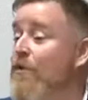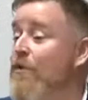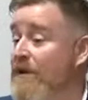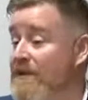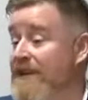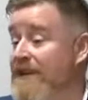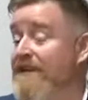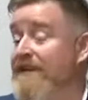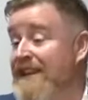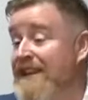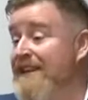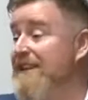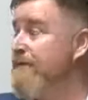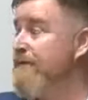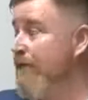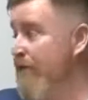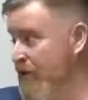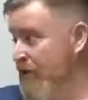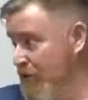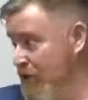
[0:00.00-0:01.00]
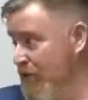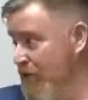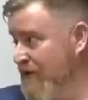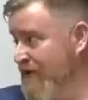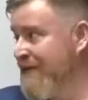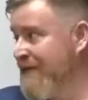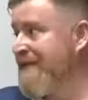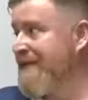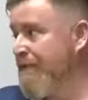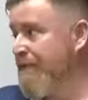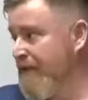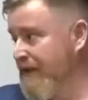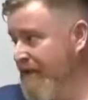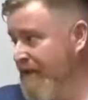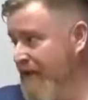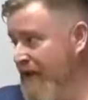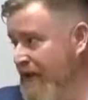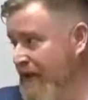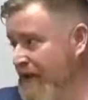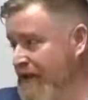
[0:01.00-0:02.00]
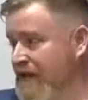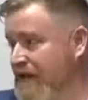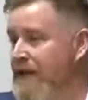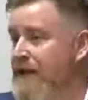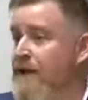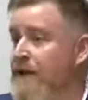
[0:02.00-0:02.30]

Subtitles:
was that they need to be reduced and simplified.